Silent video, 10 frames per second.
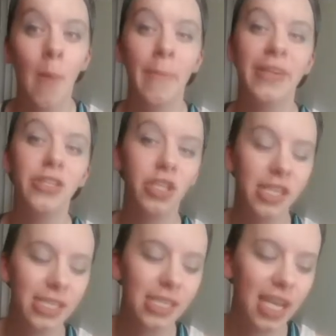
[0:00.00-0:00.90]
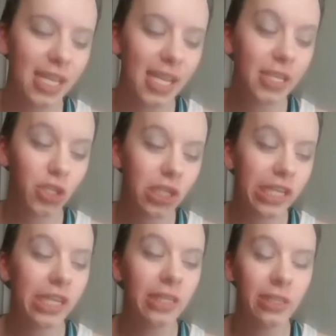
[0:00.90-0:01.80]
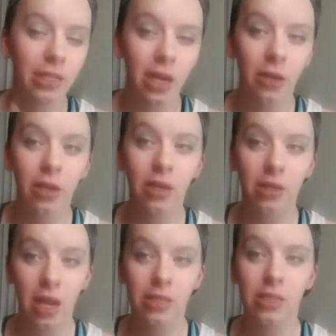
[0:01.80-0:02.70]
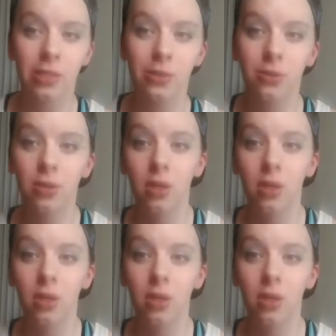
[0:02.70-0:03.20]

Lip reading: but she said that she got to